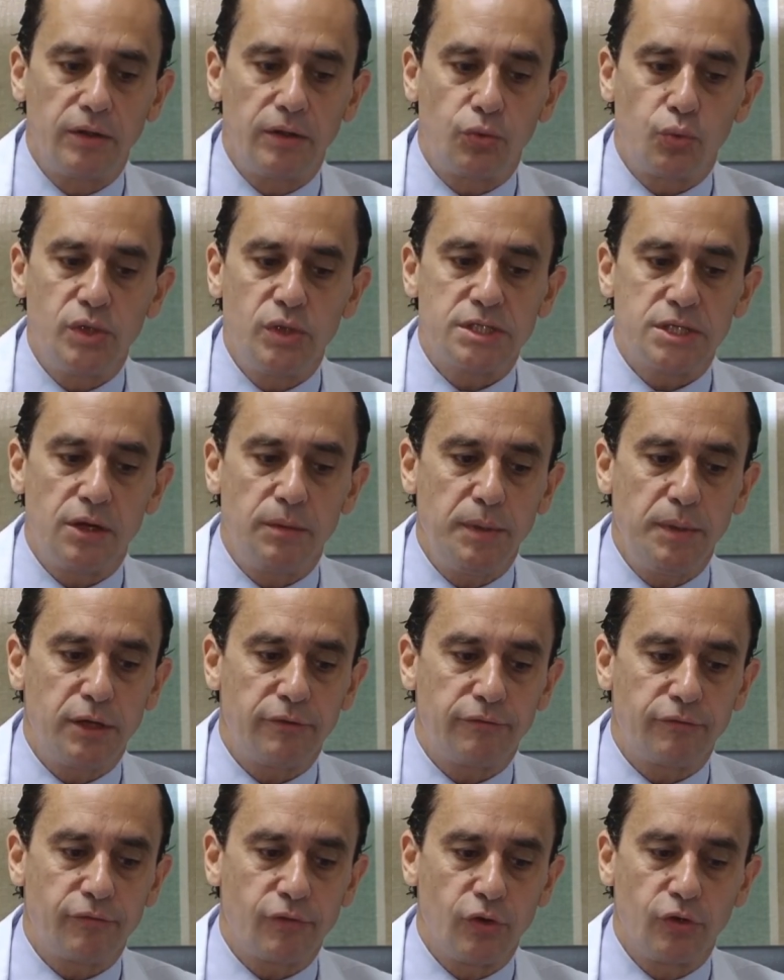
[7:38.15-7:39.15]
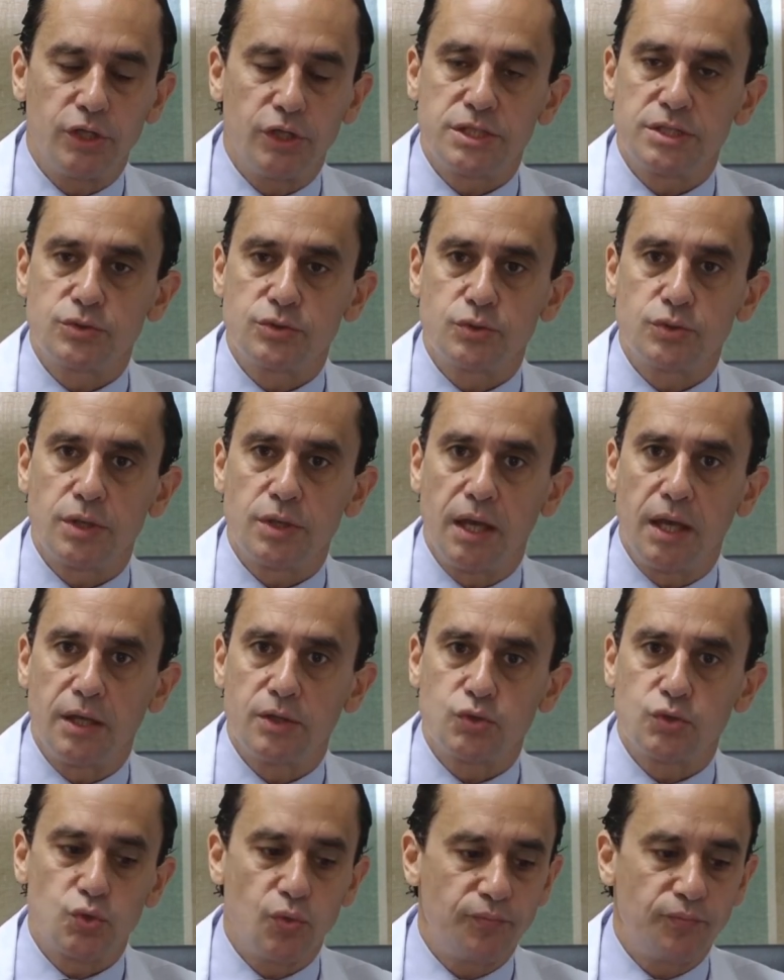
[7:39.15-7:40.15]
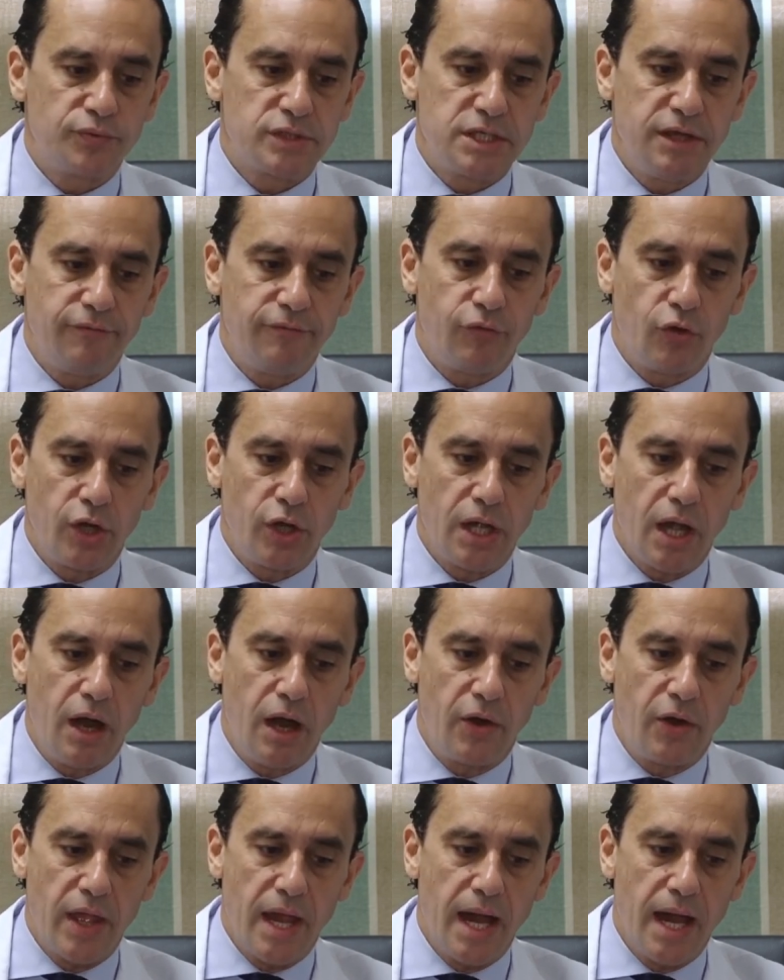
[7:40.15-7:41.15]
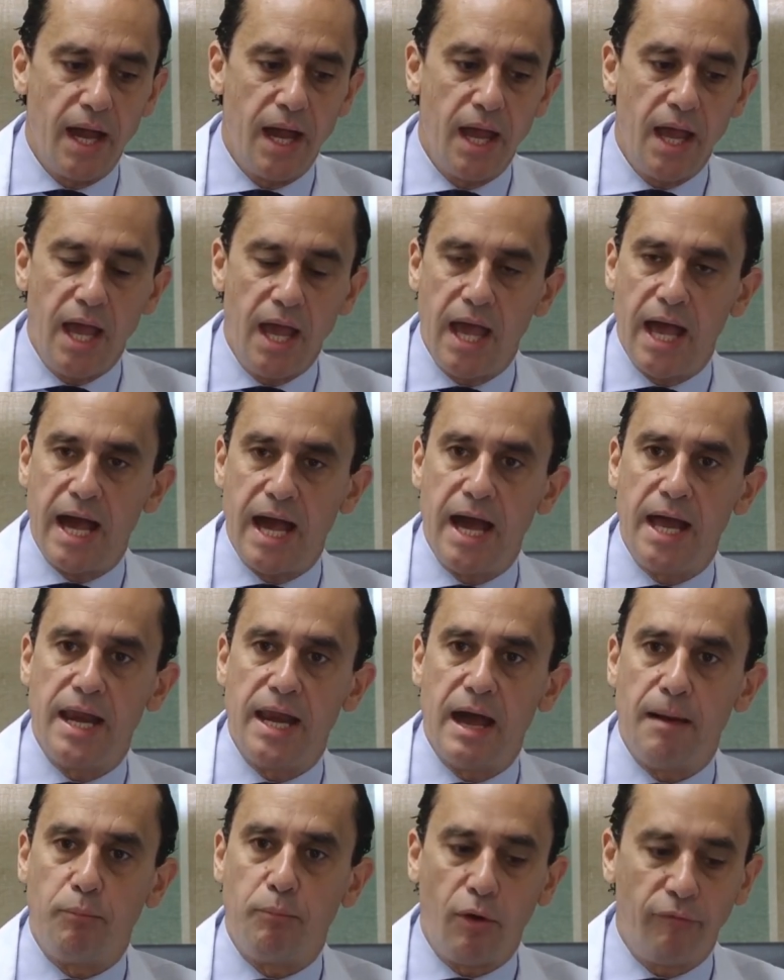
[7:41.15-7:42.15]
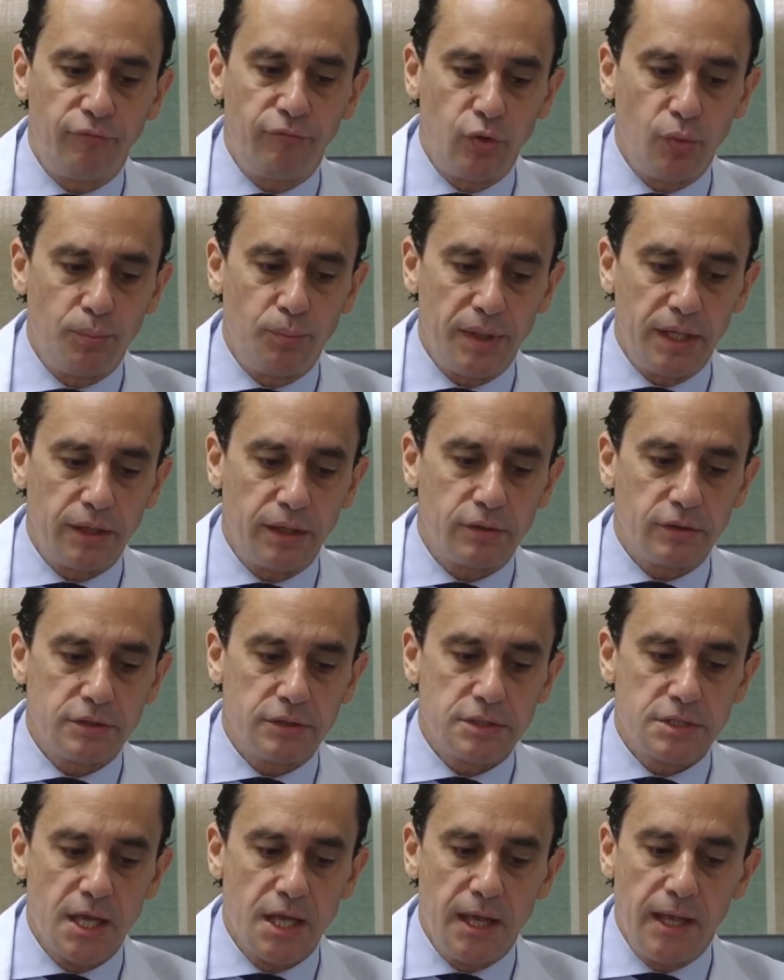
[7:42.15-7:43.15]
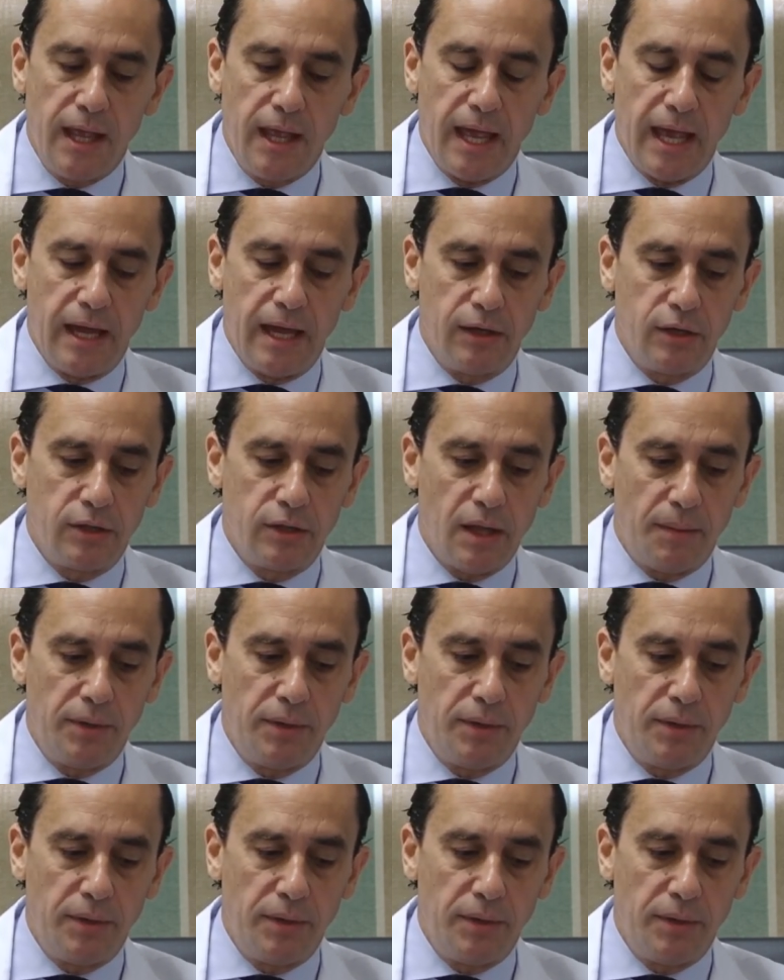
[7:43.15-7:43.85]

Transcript: 3 centimeters from the subxiphoid area and above the umbilicus. And